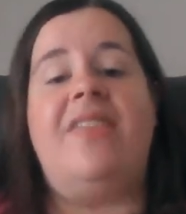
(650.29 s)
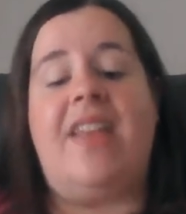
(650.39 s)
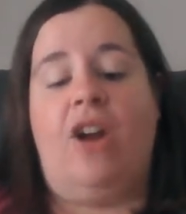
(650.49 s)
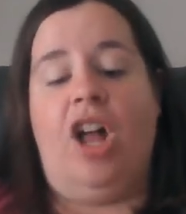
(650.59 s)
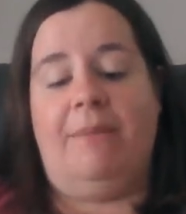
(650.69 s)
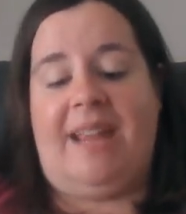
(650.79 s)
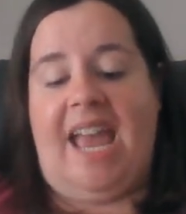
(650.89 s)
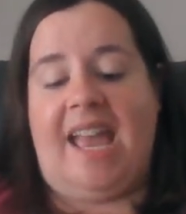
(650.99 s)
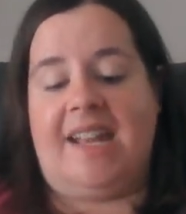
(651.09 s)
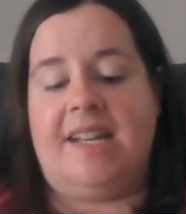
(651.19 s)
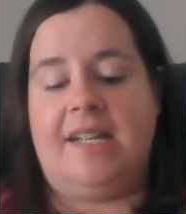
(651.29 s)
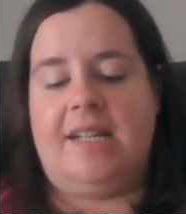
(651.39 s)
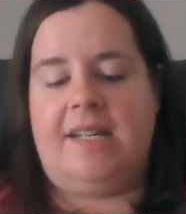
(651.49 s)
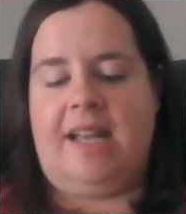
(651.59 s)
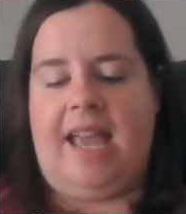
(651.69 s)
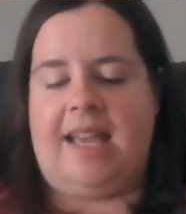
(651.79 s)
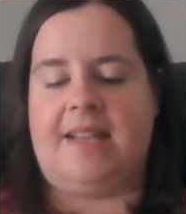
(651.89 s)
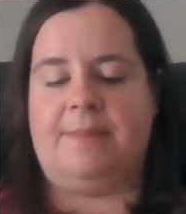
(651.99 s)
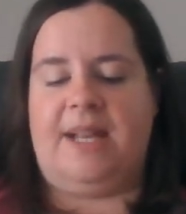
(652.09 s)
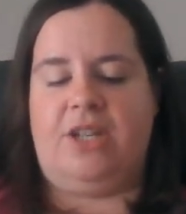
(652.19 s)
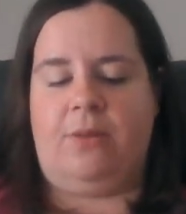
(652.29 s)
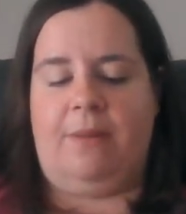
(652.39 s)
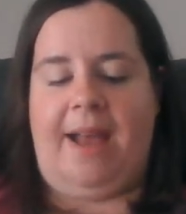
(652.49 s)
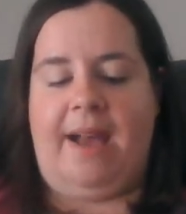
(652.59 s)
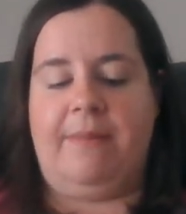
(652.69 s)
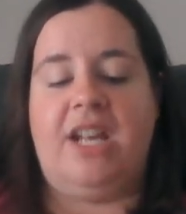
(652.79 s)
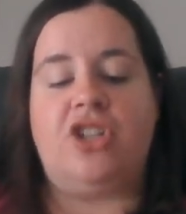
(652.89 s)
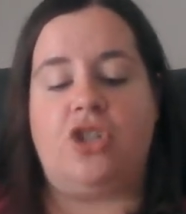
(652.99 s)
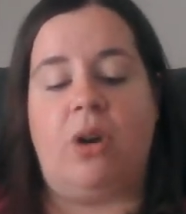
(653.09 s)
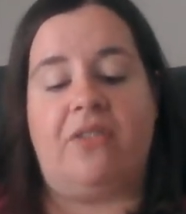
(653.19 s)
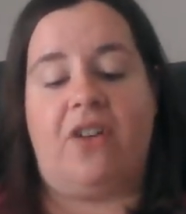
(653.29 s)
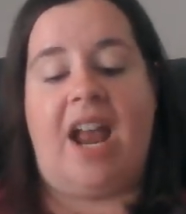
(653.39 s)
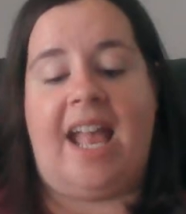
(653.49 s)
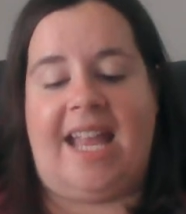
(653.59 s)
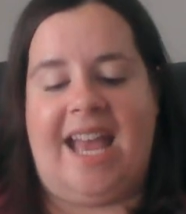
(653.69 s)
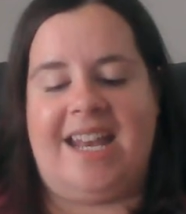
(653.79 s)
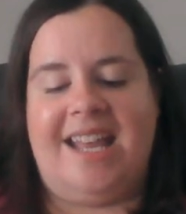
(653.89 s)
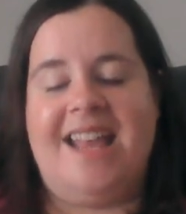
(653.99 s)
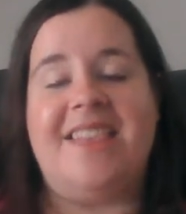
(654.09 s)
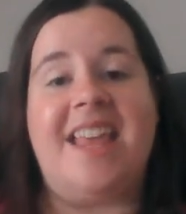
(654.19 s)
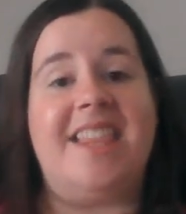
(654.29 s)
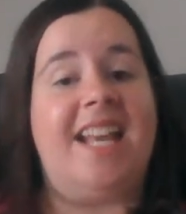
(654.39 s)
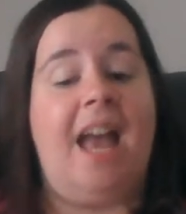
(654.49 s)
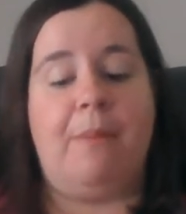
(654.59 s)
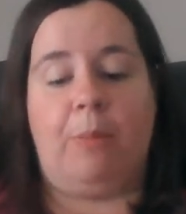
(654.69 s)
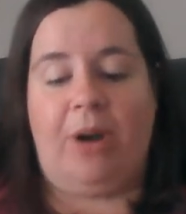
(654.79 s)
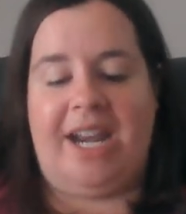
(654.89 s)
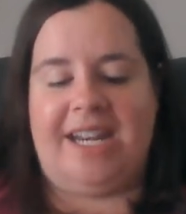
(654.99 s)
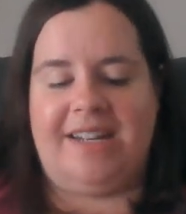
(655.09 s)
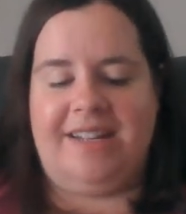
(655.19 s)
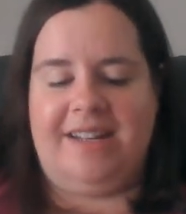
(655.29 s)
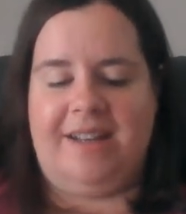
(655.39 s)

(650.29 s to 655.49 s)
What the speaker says: "They call me Egg," Egg explained to her mom. "It's short for Egghead. They think I'm a brain."